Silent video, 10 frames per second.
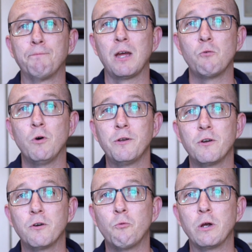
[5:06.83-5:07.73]
I
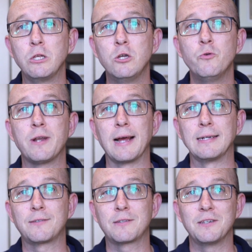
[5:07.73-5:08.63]
wonder what you would
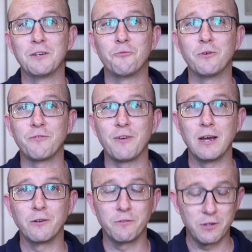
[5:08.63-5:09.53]
ask if we
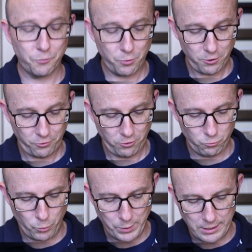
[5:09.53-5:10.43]
found this
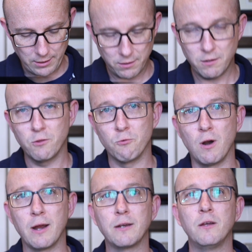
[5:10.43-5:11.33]
person when we get it the
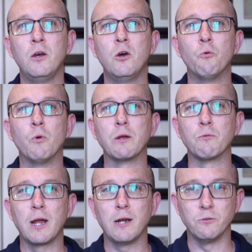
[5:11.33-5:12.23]
right way
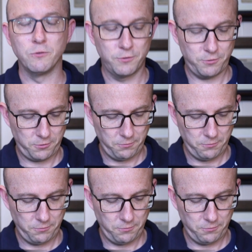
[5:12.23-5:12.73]
round.